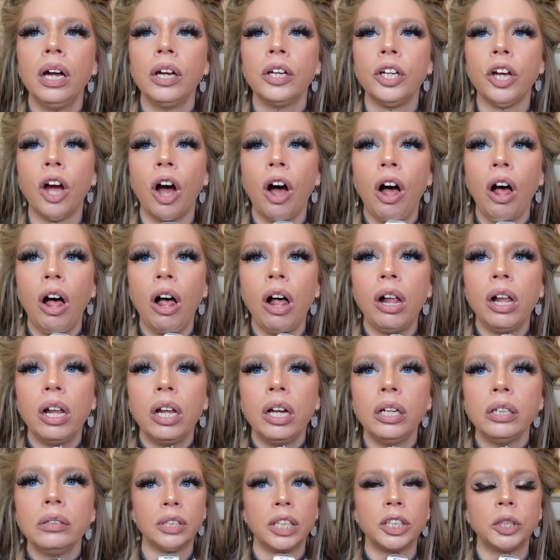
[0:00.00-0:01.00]

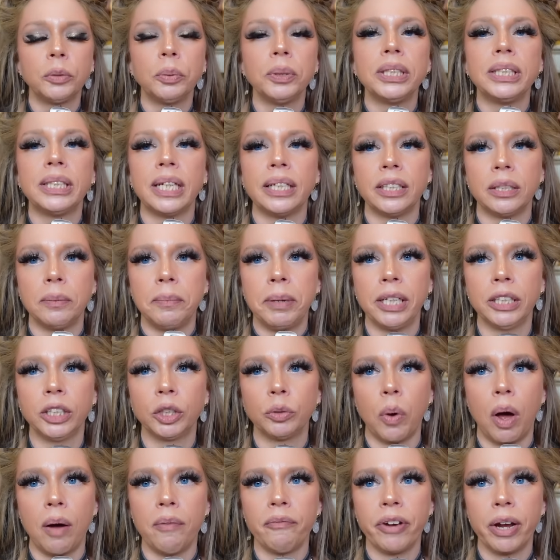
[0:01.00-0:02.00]
Y'all, this was sent to me in
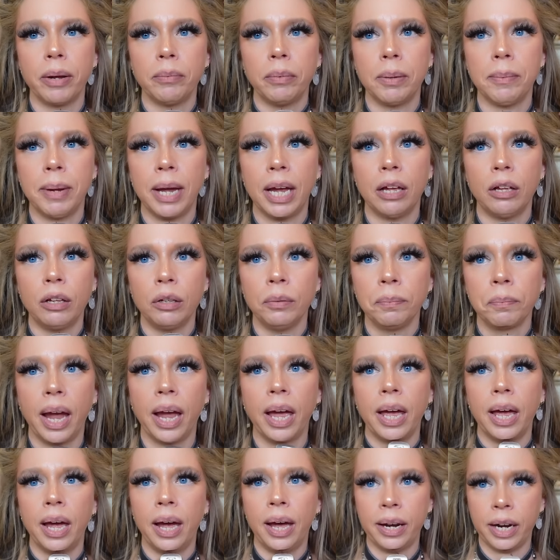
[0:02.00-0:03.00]
Swamp Family Mail,
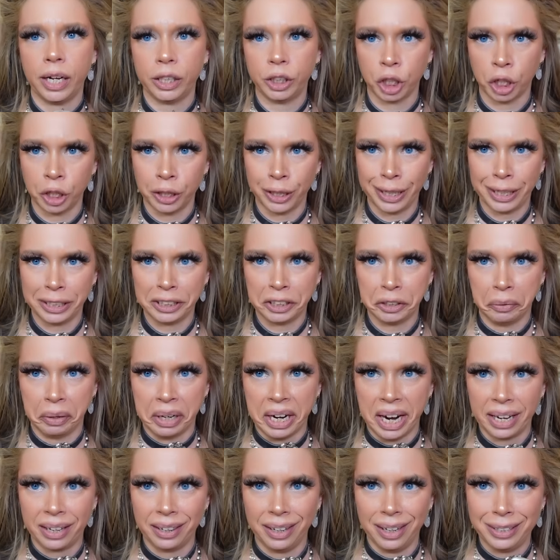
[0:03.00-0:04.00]
and I turned it into a
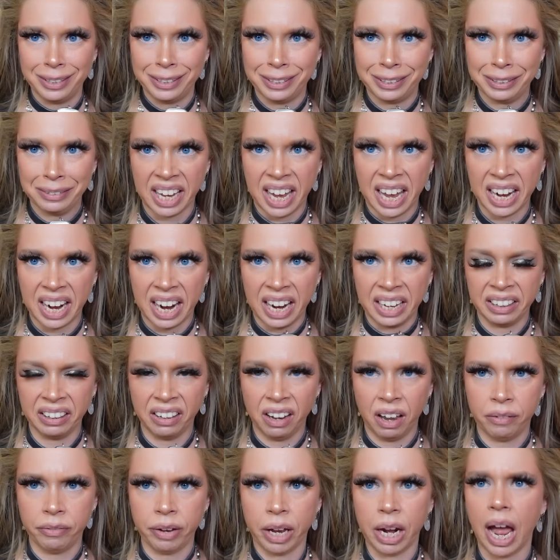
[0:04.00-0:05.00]
necklace, and I
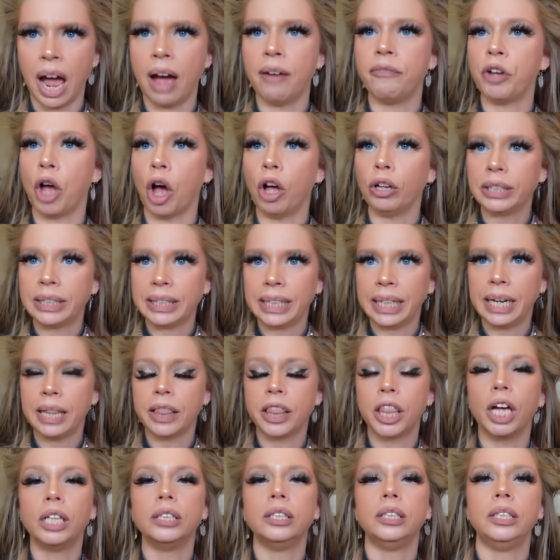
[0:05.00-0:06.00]
love it. Have y'all seen
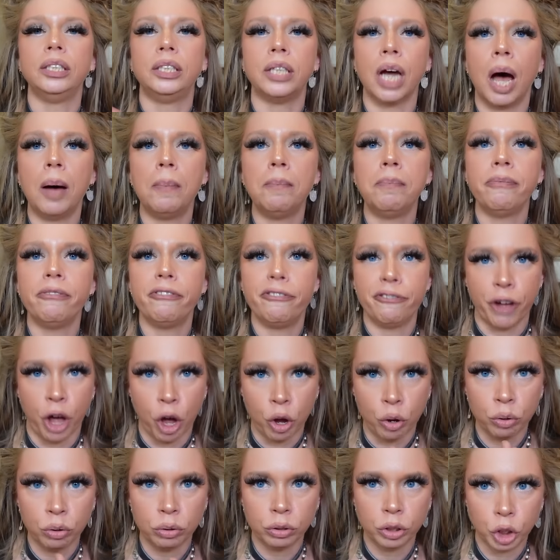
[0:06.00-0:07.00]
the dumb
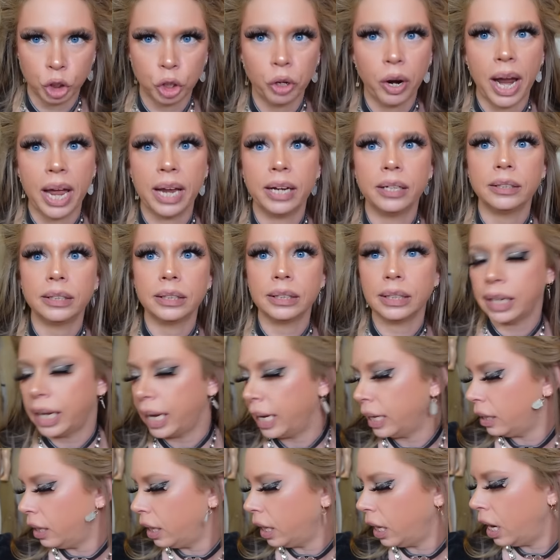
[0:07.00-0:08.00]
phone trend
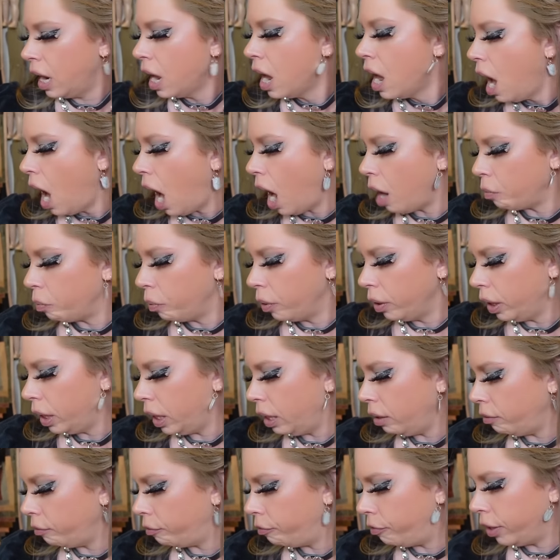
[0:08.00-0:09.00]
lately? I
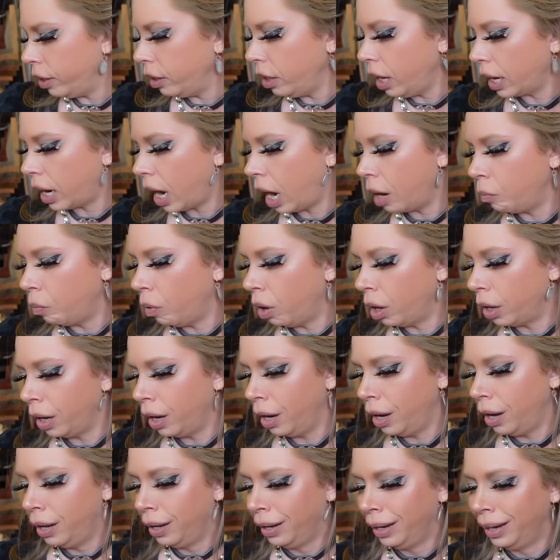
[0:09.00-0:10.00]
really feel like I want
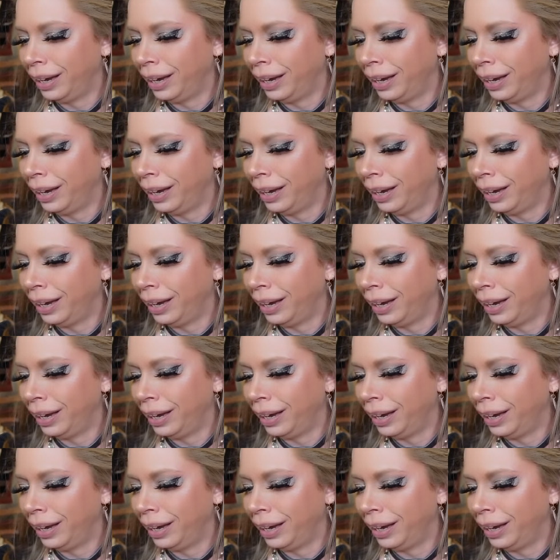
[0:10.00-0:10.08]
to